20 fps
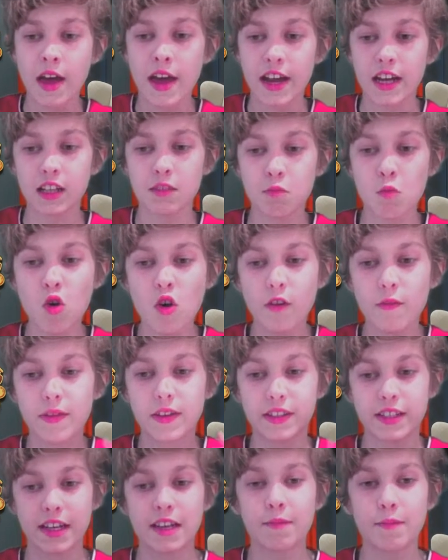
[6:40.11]
He's more of
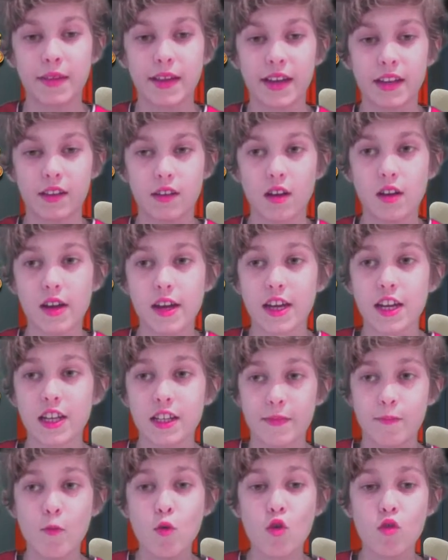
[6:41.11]
a team leader.
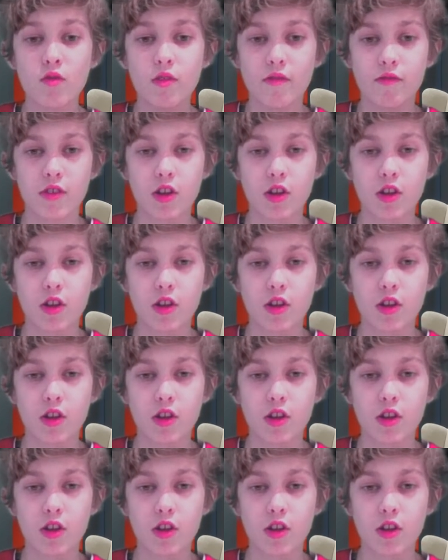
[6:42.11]
He's more of,